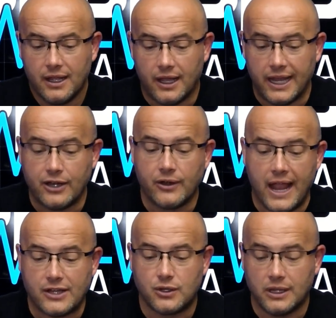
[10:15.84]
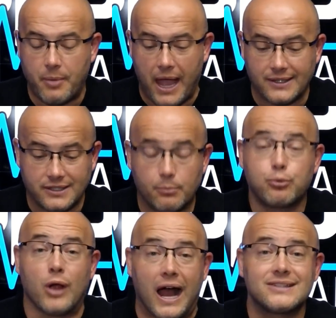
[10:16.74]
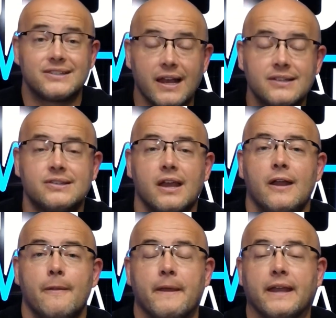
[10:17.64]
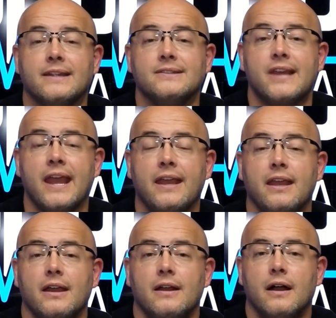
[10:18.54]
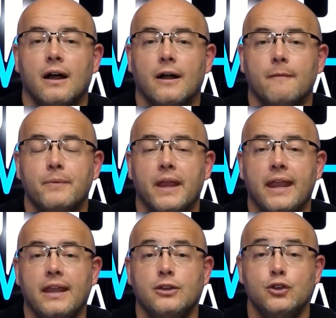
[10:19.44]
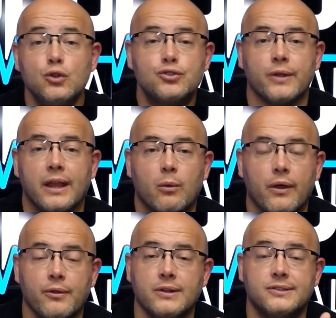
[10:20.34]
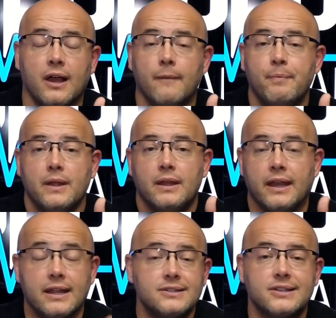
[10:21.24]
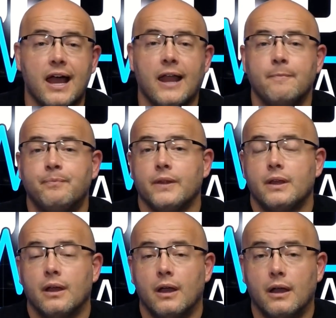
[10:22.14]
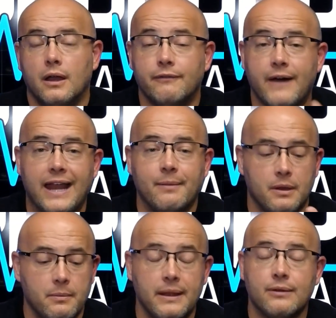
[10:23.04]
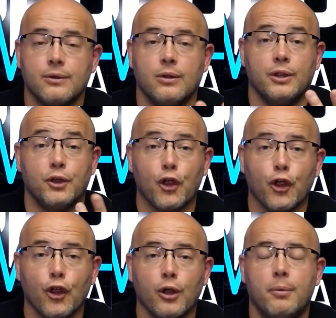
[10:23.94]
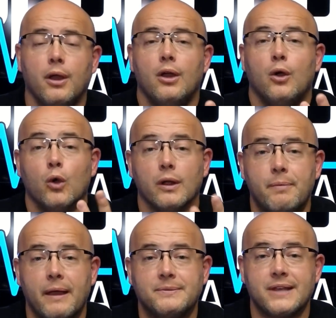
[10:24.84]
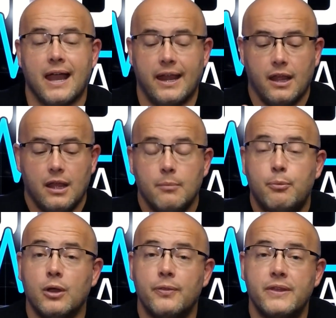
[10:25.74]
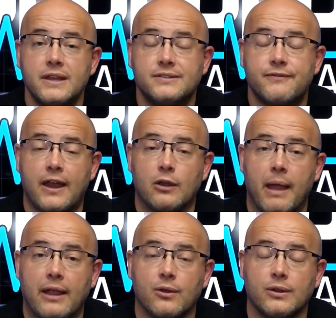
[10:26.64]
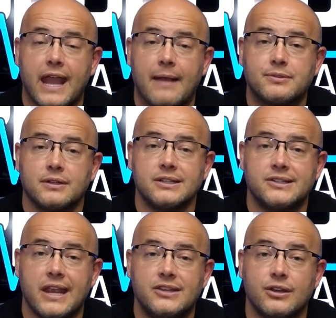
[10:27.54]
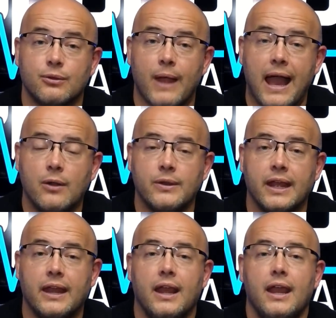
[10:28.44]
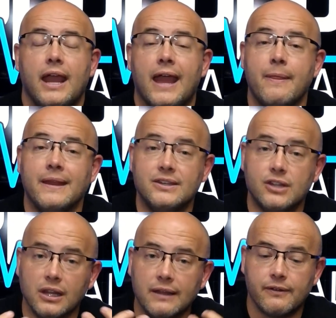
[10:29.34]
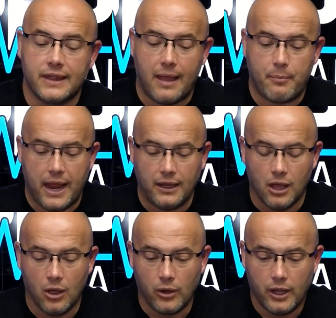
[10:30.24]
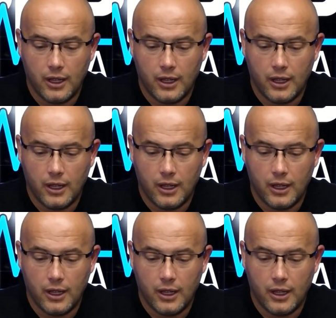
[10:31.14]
internationally patented process that can take a nutrient, whether it's an enzyme, a vitamin, a mineral, an herb, or a peptide, put this phytomicro encapsulation around it, and then deliver that payload